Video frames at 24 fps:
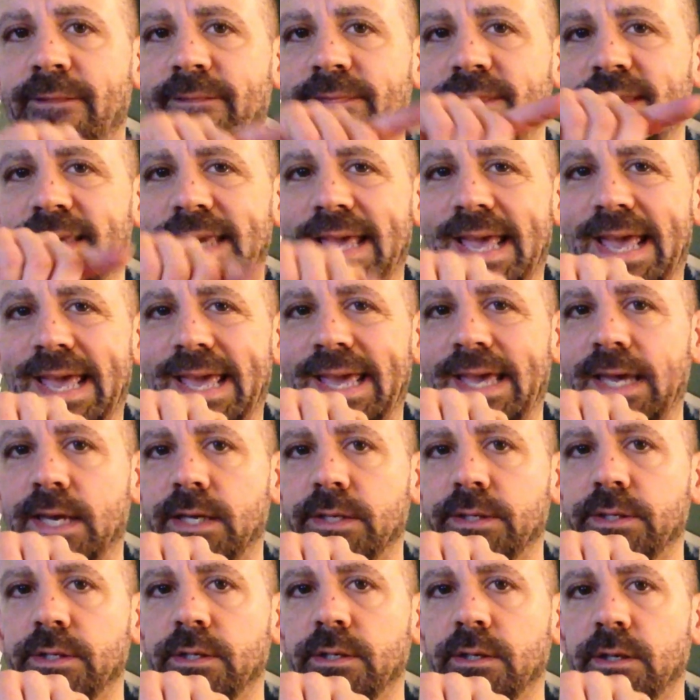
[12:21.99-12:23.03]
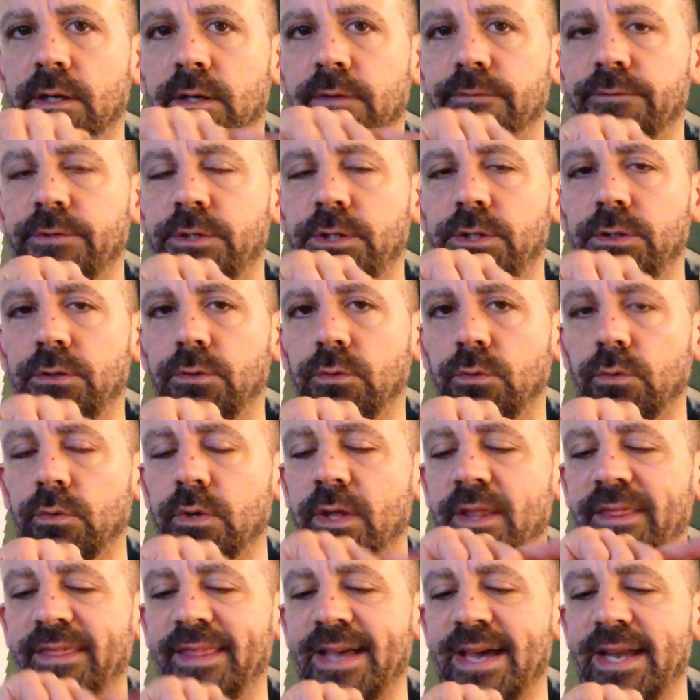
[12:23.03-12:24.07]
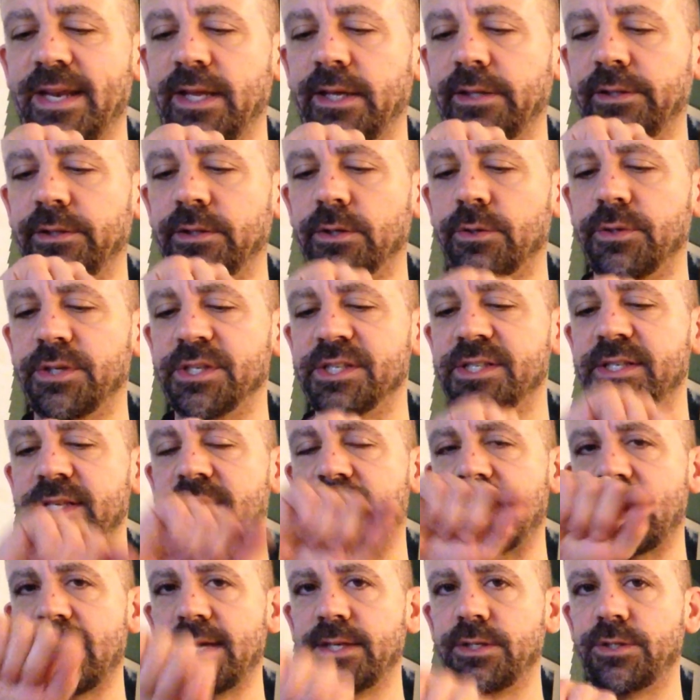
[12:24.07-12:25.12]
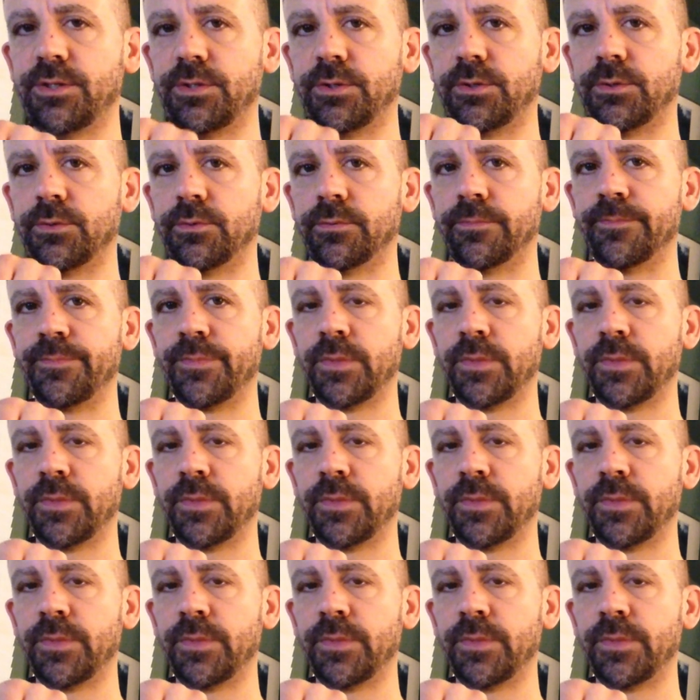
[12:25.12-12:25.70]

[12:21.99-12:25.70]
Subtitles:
The and of 2, that eighth note is tied to